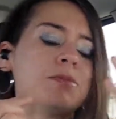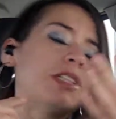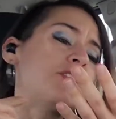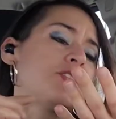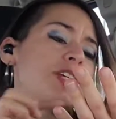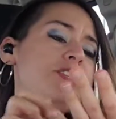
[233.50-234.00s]

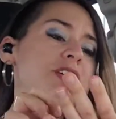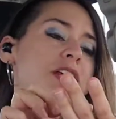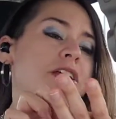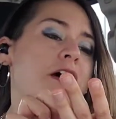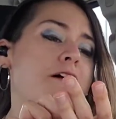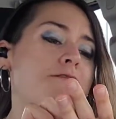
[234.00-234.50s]
It's decent
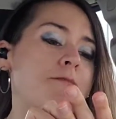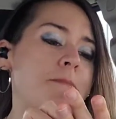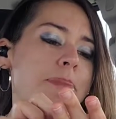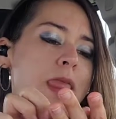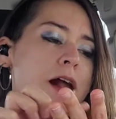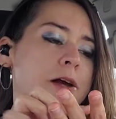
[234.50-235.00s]
enough.
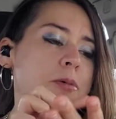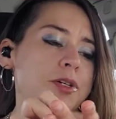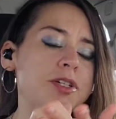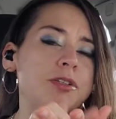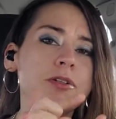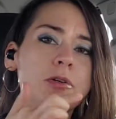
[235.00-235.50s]
It
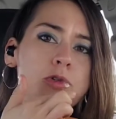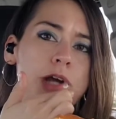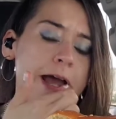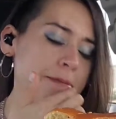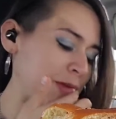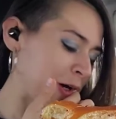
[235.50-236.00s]
was a little
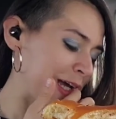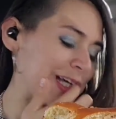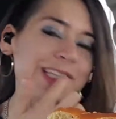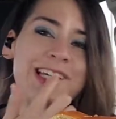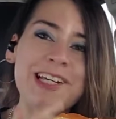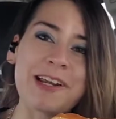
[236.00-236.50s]
dry. Oh, I
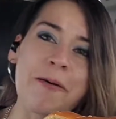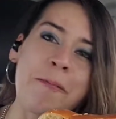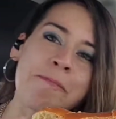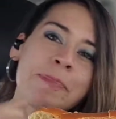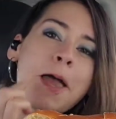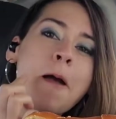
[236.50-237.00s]
gleated.
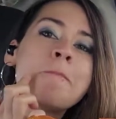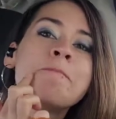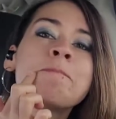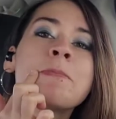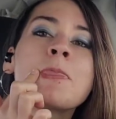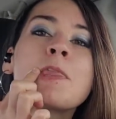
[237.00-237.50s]

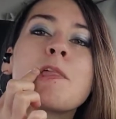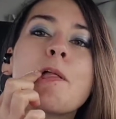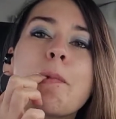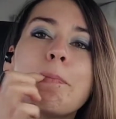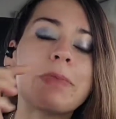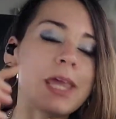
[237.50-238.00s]

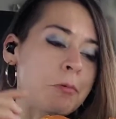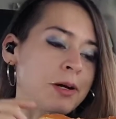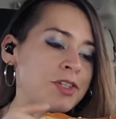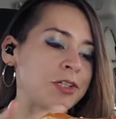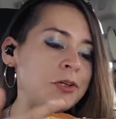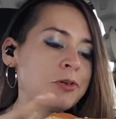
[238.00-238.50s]
It
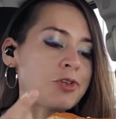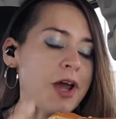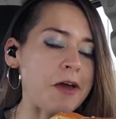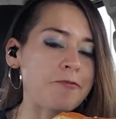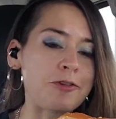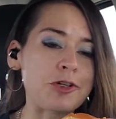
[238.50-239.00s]
was a little
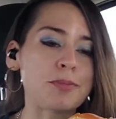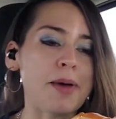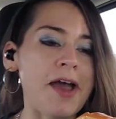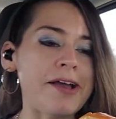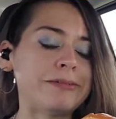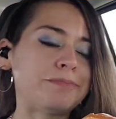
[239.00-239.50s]
dry on first
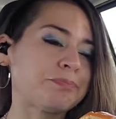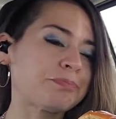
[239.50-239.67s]
bite,